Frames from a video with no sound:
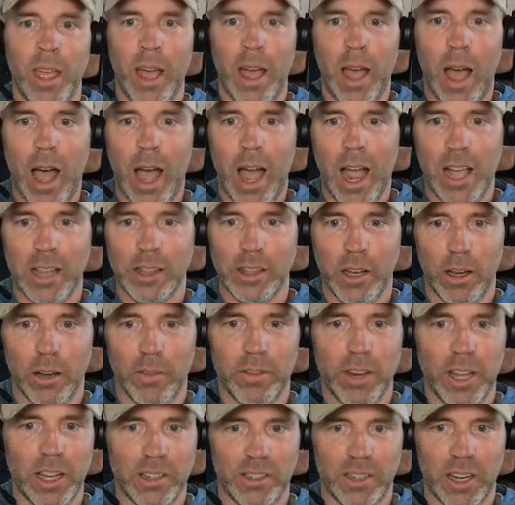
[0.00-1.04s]
I love
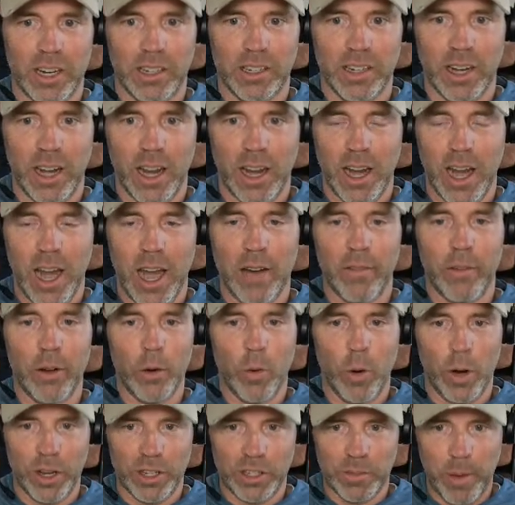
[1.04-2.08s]
days like today.
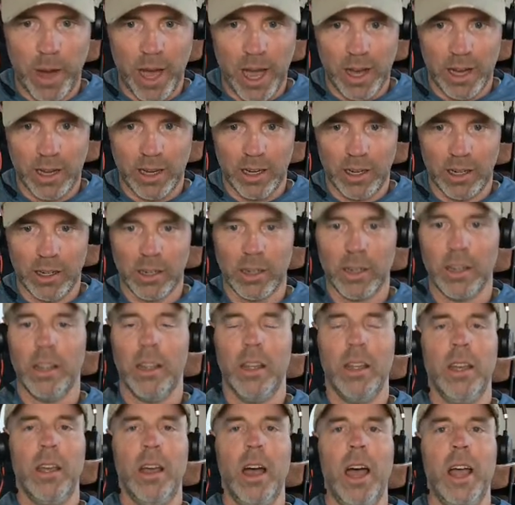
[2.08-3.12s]
Everyone is panicking.
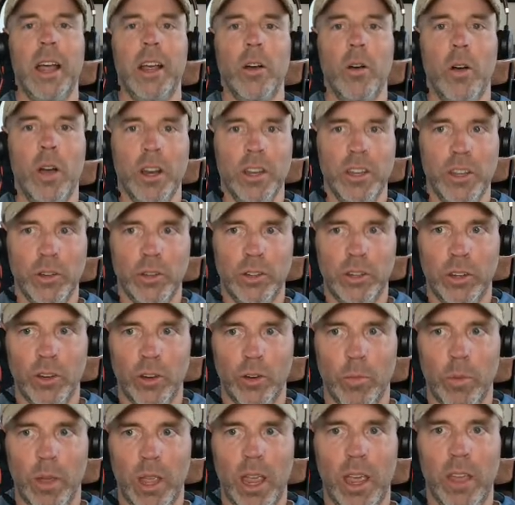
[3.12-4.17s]
I go on
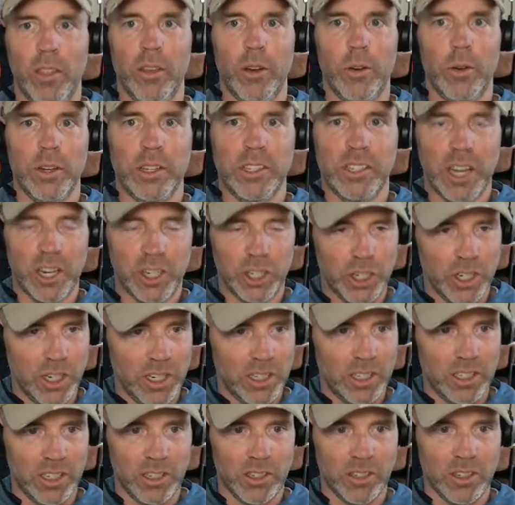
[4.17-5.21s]
YouTube and the
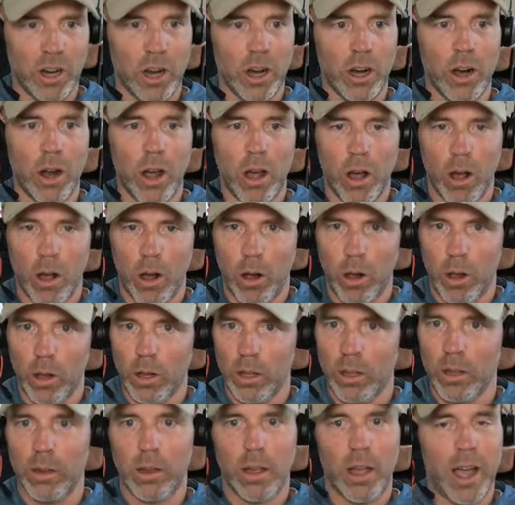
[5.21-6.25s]
recessionistas are
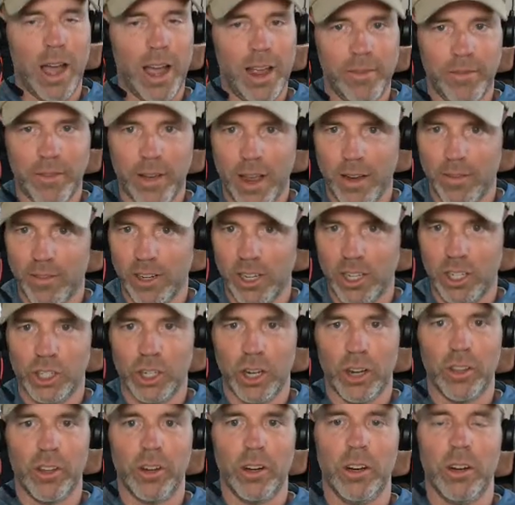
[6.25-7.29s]
all high-fiving each
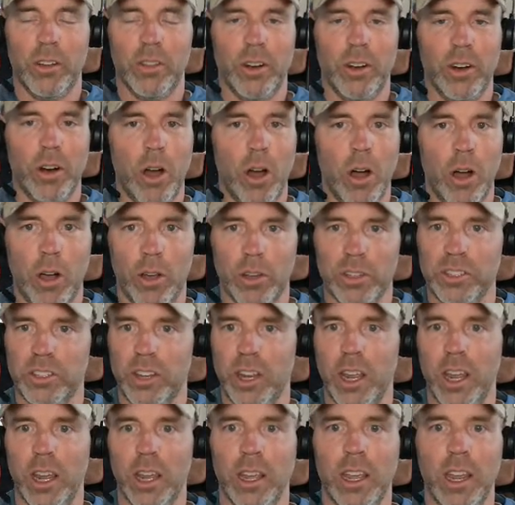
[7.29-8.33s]
other. They're all
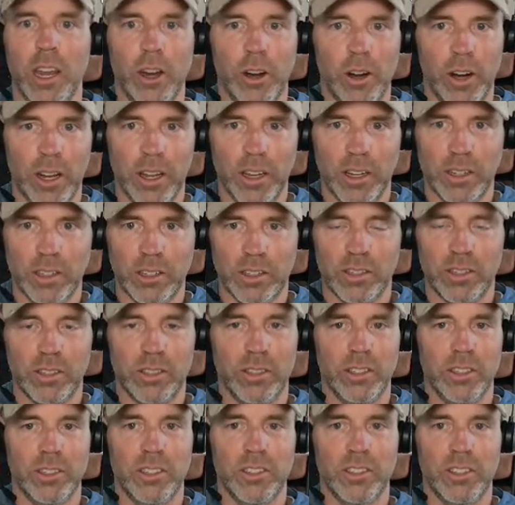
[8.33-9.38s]
saying, here it is.
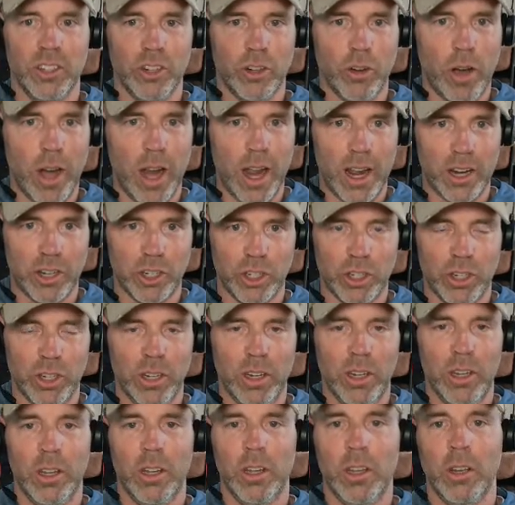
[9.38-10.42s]
This is the crash.
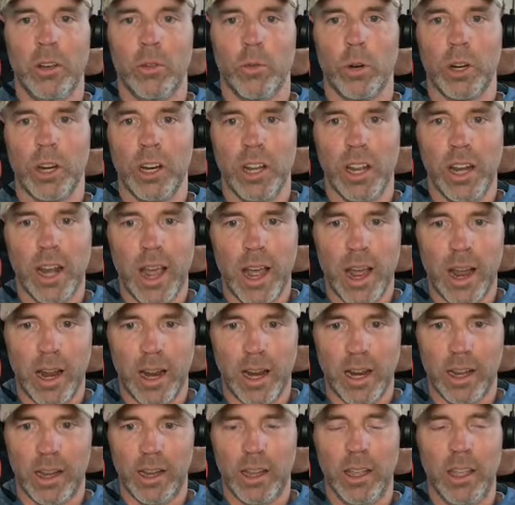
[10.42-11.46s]
We're going to
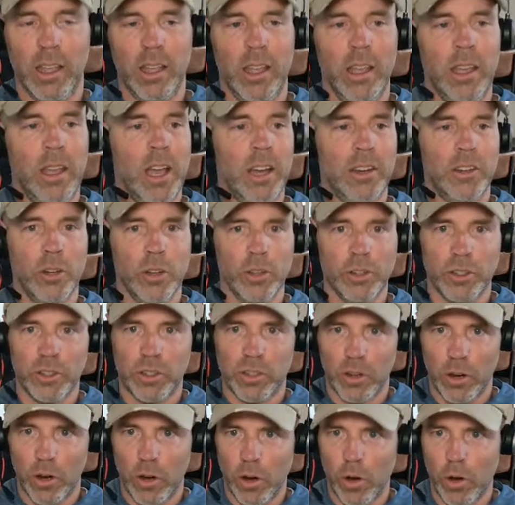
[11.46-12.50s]
die. I told you
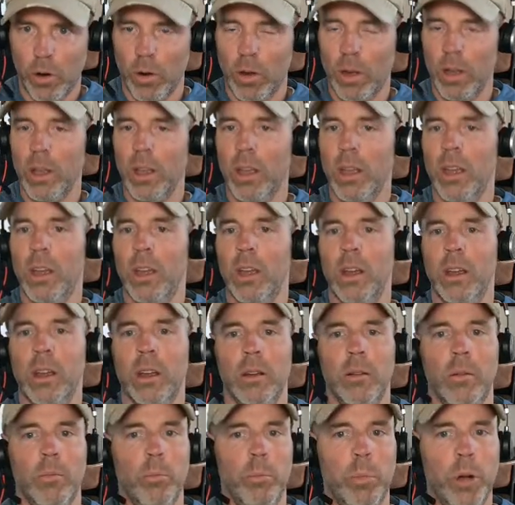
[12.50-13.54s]
so.
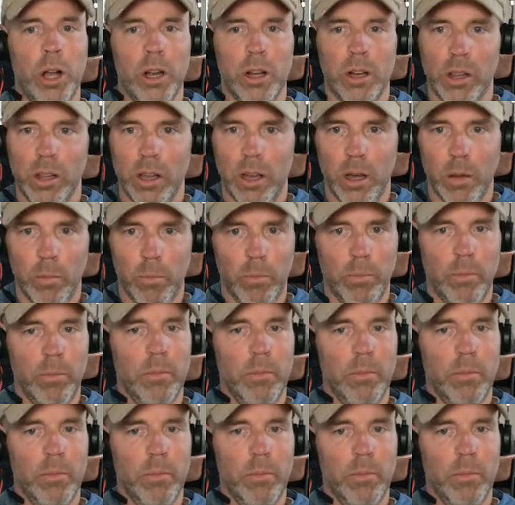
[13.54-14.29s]
Buckle up.